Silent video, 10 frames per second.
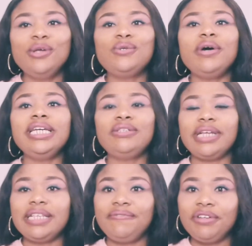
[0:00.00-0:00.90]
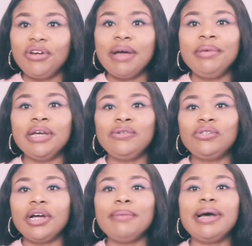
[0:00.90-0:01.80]
So in today's video I'm here to
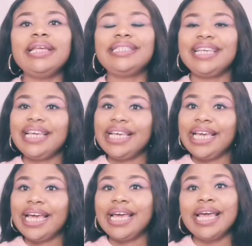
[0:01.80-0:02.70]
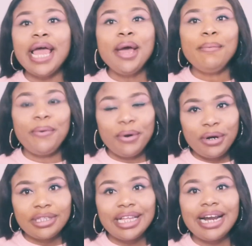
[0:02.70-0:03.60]
talk about a skincare
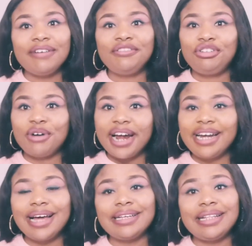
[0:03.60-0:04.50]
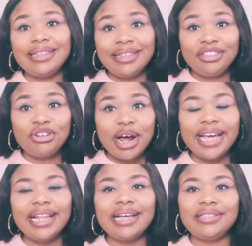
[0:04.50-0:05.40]
product that I've
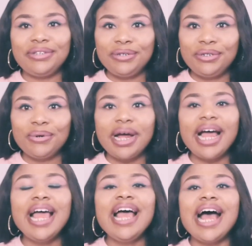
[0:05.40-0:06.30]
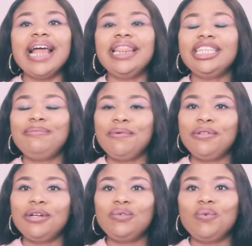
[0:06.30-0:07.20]
tried as usual, and this
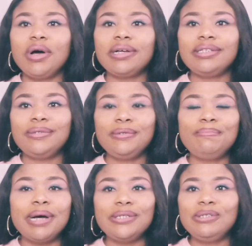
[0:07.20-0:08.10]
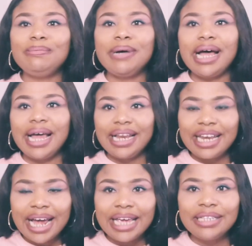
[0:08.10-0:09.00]
product works super
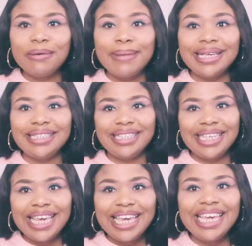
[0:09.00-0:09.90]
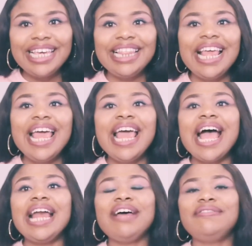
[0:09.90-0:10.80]
nice on my skin,
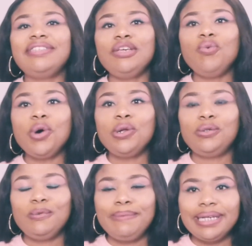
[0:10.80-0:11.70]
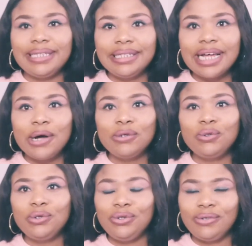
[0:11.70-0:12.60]
and I've seen one or two persons that
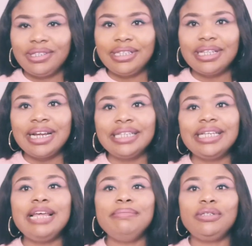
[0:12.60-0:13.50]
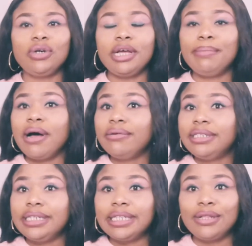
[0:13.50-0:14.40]
also use it, and I said let me talk
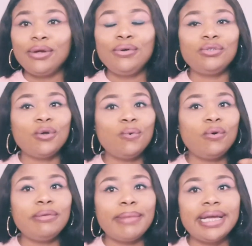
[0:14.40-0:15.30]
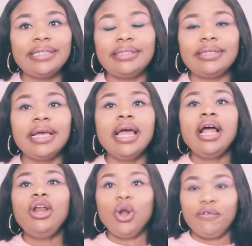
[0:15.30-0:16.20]
about it. I don't know, someone might
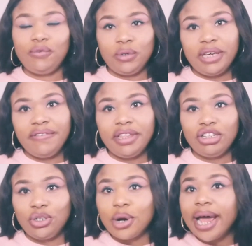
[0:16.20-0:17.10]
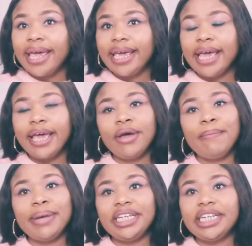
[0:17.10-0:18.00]
love to give it a try here
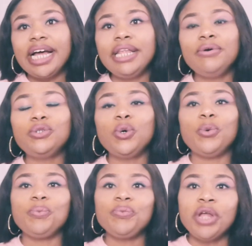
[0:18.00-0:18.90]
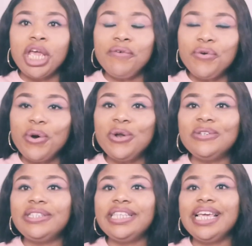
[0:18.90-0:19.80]
on my channel. So if you want
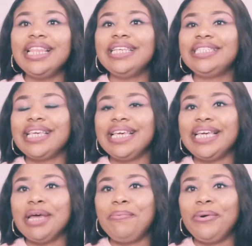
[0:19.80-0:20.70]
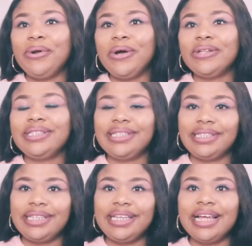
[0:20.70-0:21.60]
to see this skincare products,
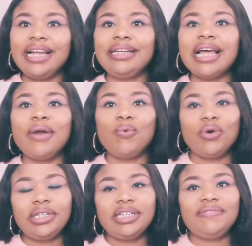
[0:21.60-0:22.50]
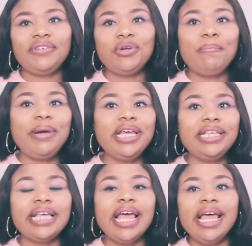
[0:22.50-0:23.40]
sit down and watch this video.
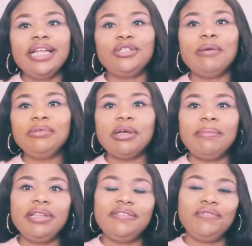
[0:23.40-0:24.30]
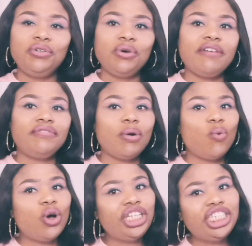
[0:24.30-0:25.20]
Please thumbs up this video after
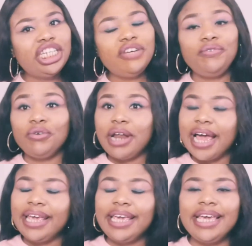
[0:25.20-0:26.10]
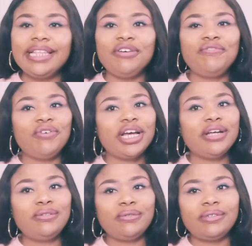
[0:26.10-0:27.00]
watching. If you like it, don't
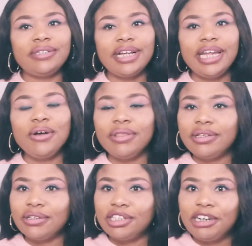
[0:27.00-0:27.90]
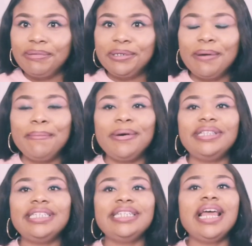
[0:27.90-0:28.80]
forget to click on the subscription
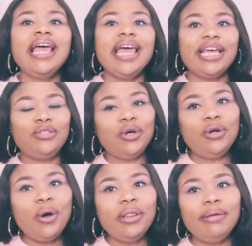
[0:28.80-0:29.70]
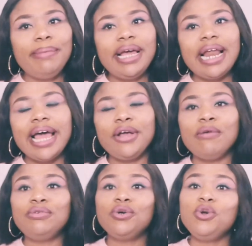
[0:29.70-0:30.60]
button and turn on the bell
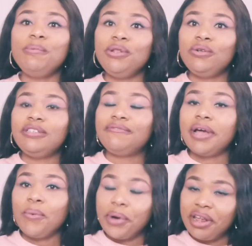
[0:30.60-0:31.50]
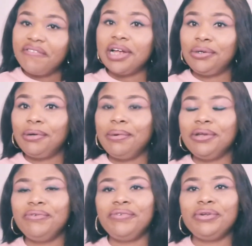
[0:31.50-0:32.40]
icon so you'll be notified whenever I drop a
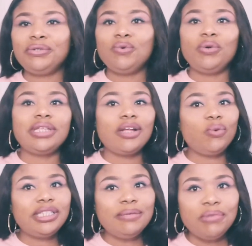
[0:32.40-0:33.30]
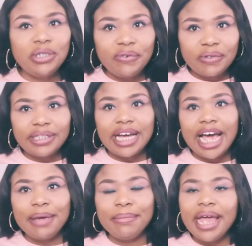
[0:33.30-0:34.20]
new video. So without wasting much of your
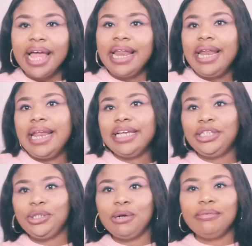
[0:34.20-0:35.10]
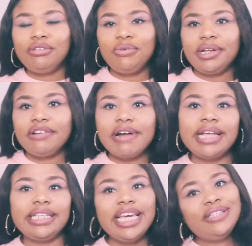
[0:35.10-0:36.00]
time, let's jump straight
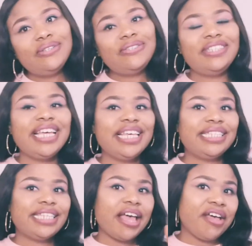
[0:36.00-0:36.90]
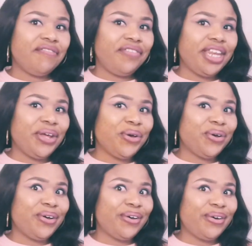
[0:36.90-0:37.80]
right into today's
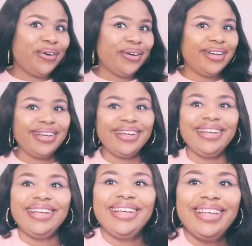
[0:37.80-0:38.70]
video.